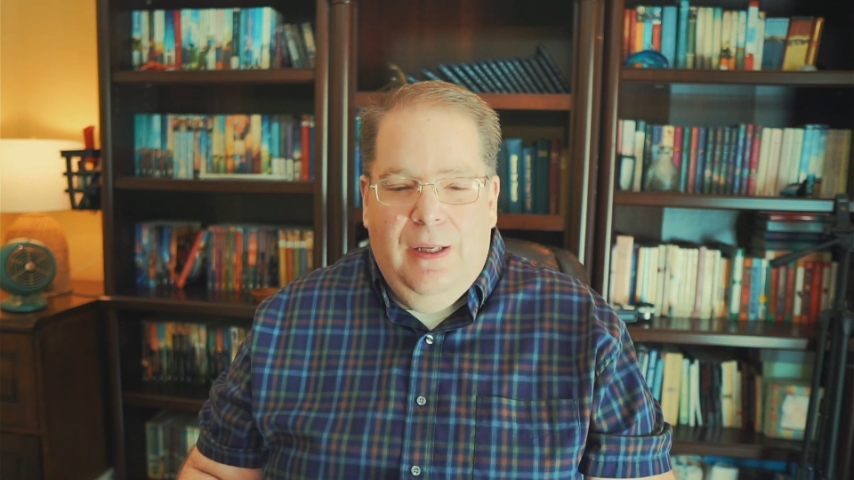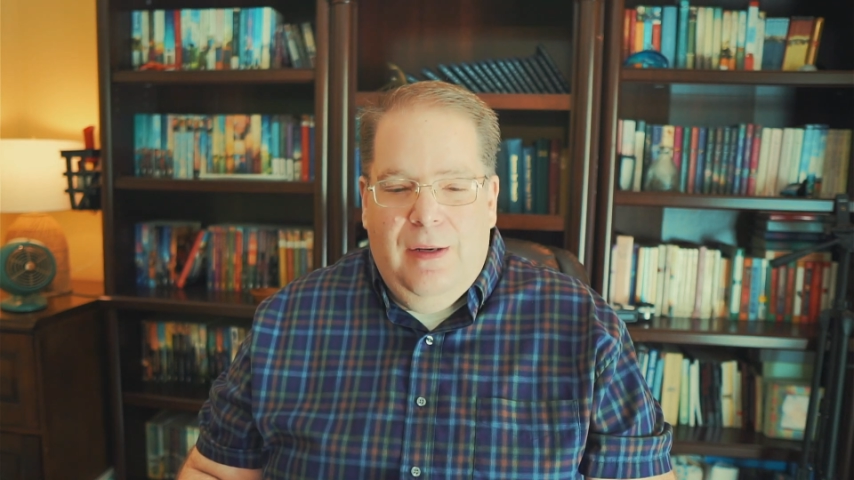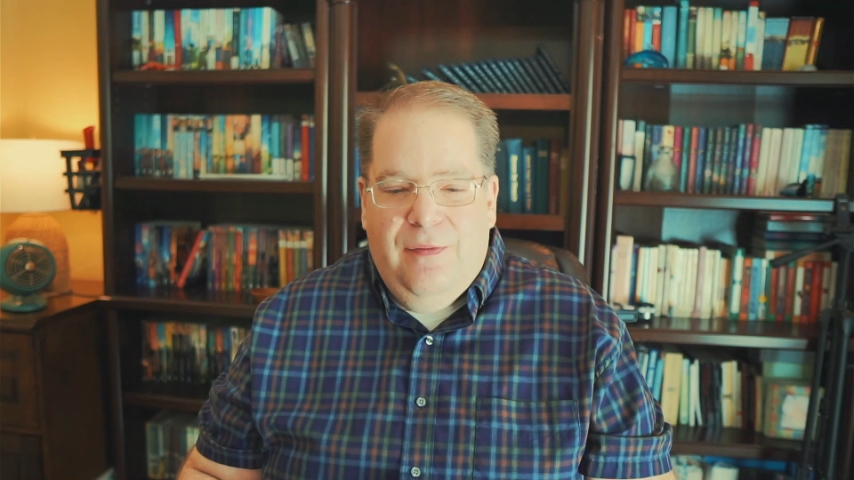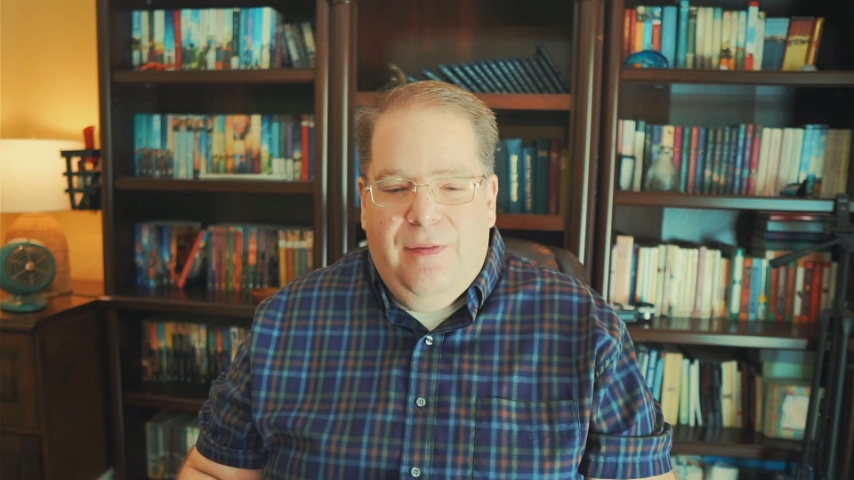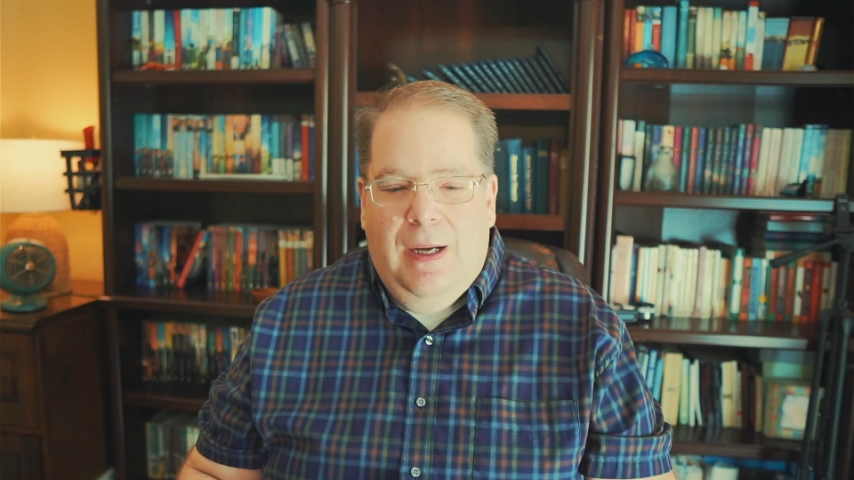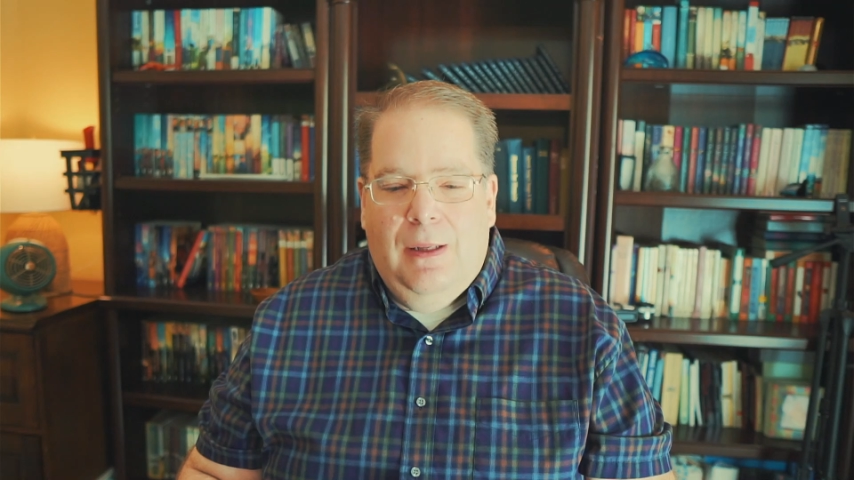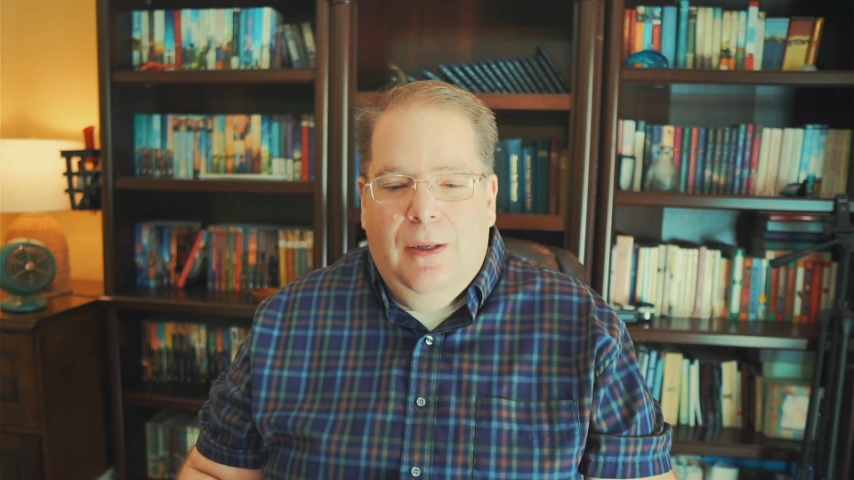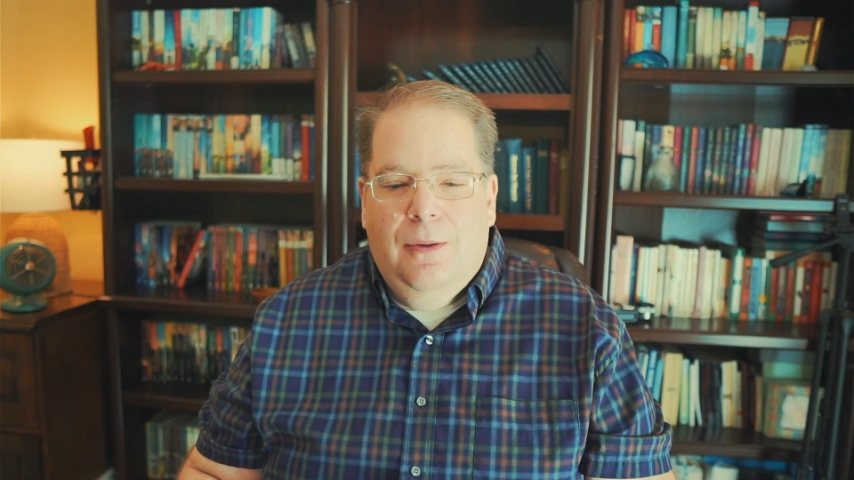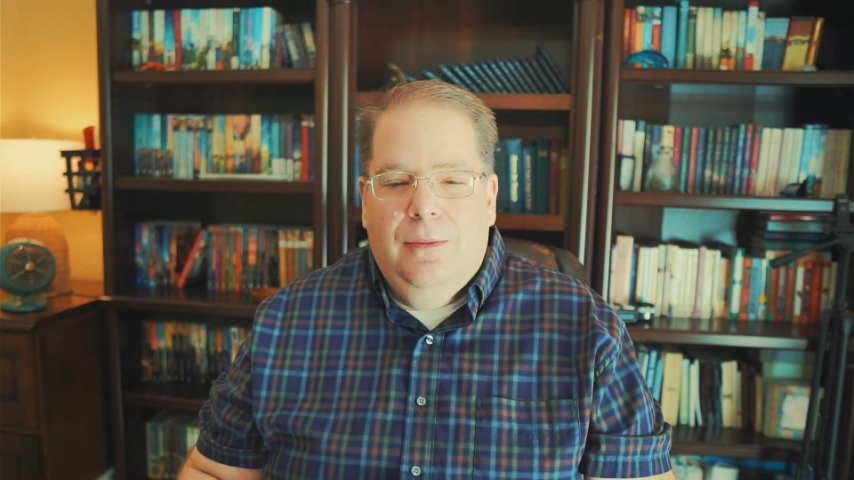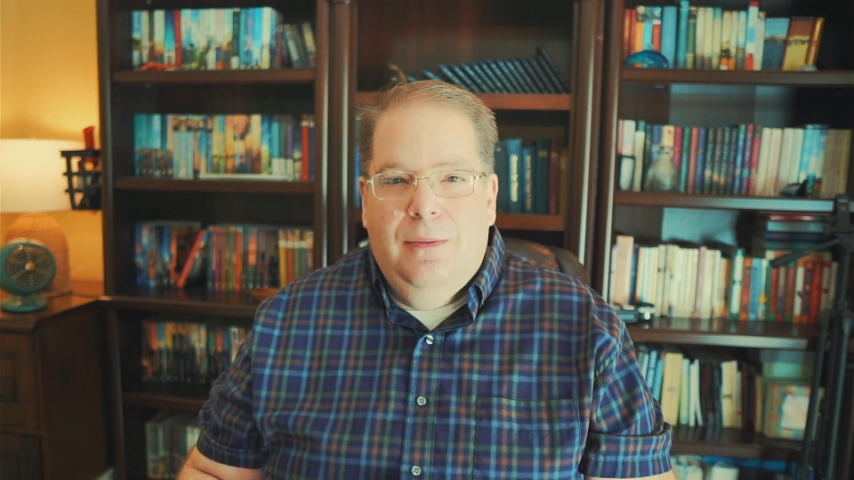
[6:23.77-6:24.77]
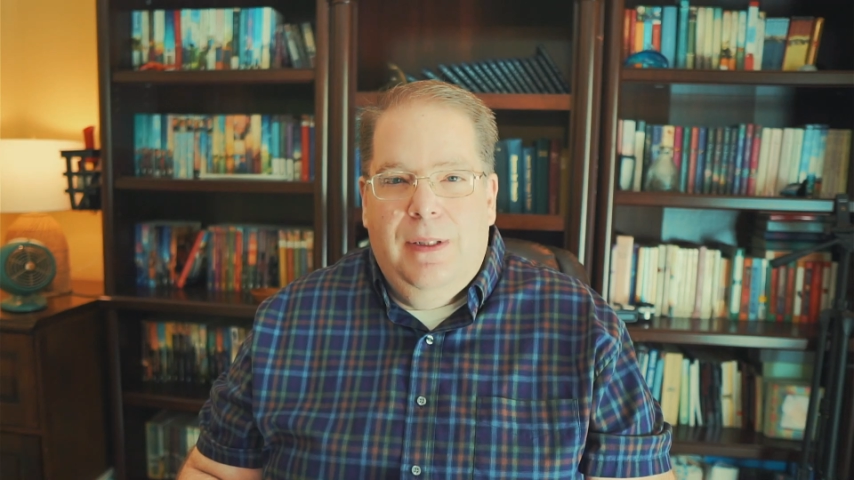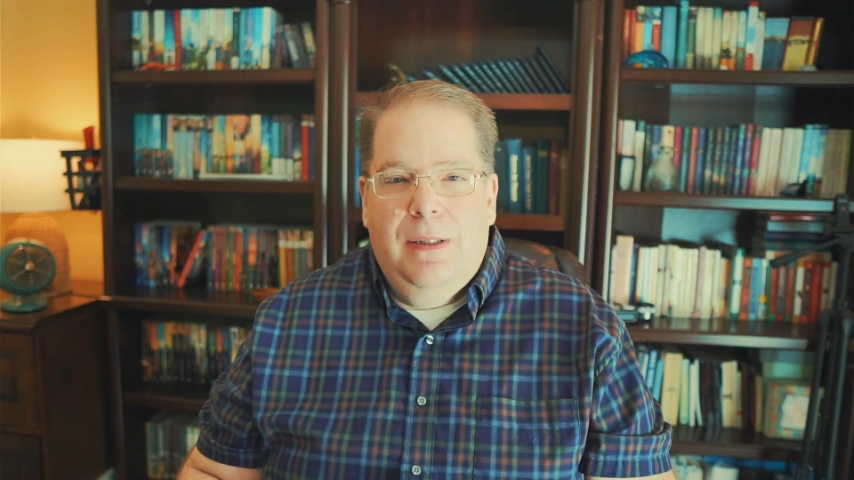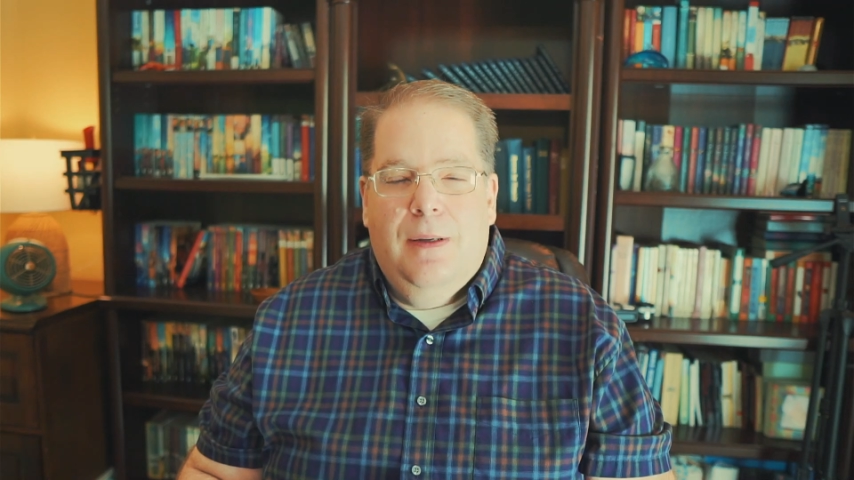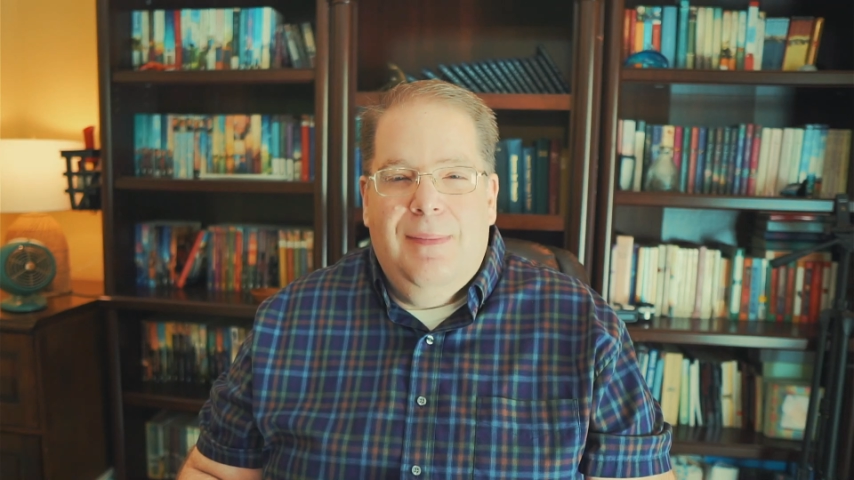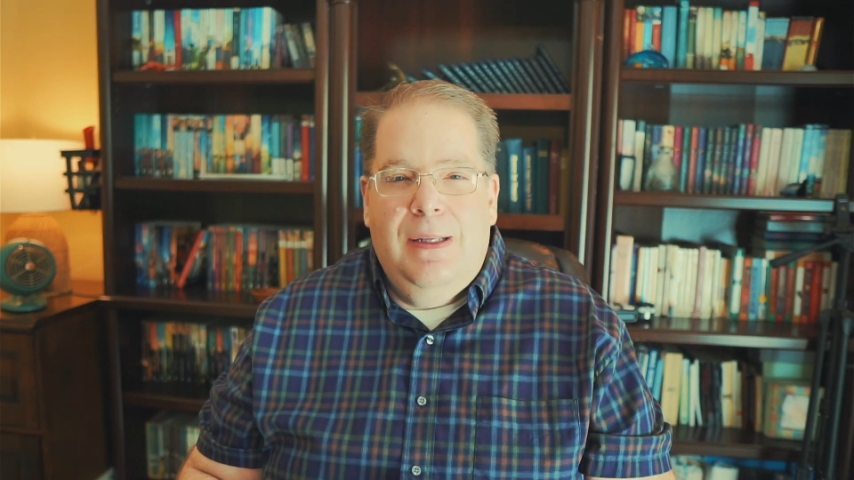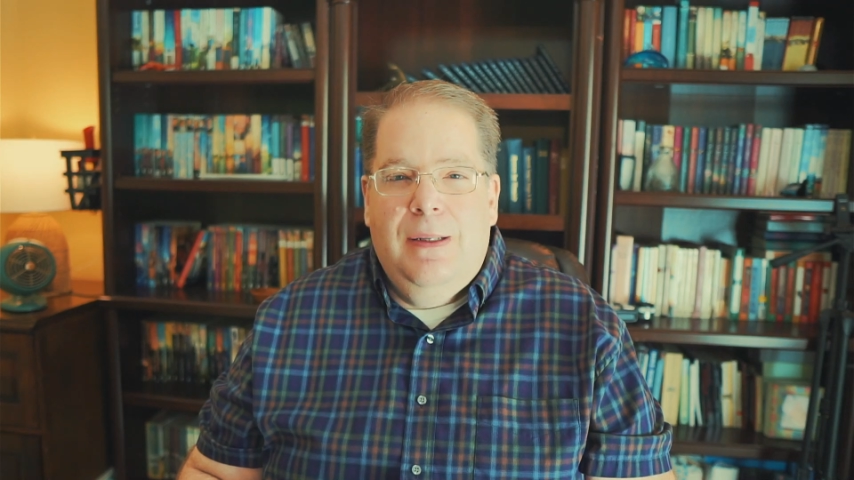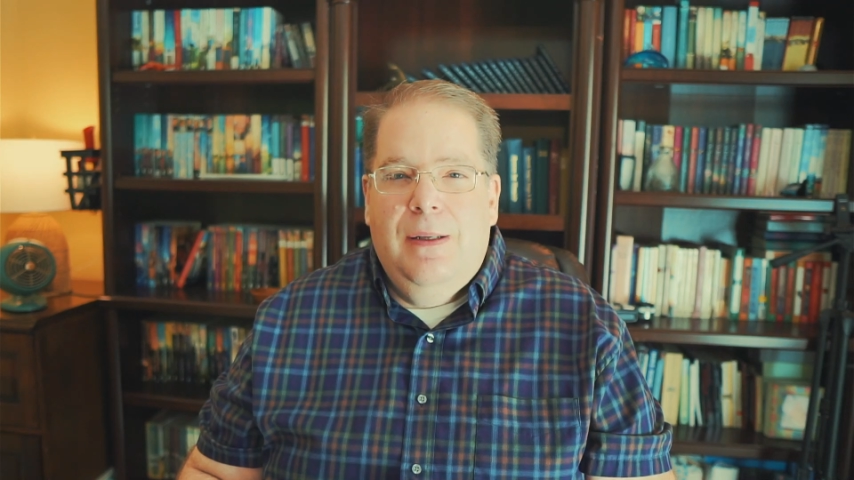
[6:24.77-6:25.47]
and follow him.